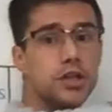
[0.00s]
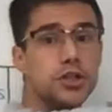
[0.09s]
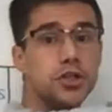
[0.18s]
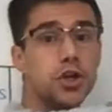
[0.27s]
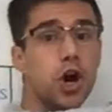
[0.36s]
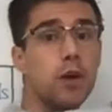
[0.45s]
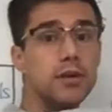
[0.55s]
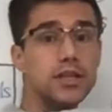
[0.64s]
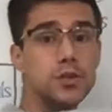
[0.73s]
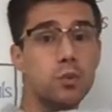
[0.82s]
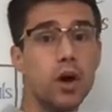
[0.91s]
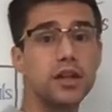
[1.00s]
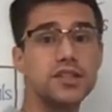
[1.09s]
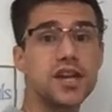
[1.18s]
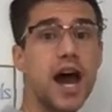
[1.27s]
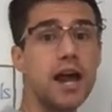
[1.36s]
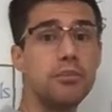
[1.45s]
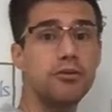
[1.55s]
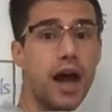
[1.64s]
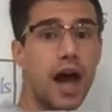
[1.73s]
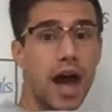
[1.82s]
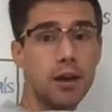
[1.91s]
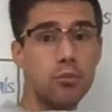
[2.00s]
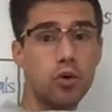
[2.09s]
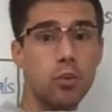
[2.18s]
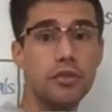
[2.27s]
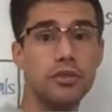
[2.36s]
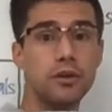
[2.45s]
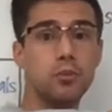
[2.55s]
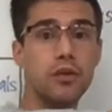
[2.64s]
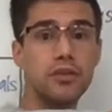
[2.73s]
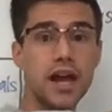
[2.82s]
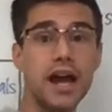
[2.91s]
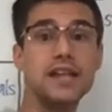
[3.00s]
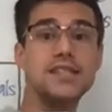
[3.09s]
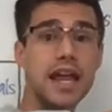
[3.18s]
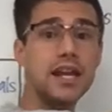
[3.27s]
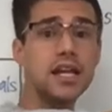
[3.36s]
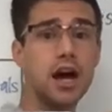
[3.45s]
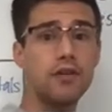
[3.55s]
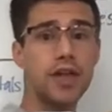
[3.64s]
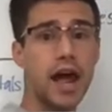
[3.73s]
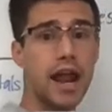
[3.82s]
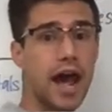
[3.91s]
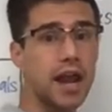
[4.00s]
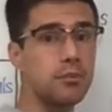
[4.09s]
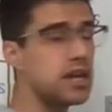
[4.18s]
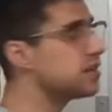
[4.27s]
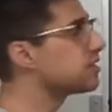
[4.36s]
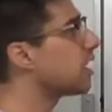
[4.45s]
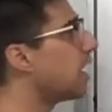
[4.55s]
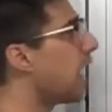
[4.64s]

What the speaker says: determines what type of atom or what the identity of that atom is,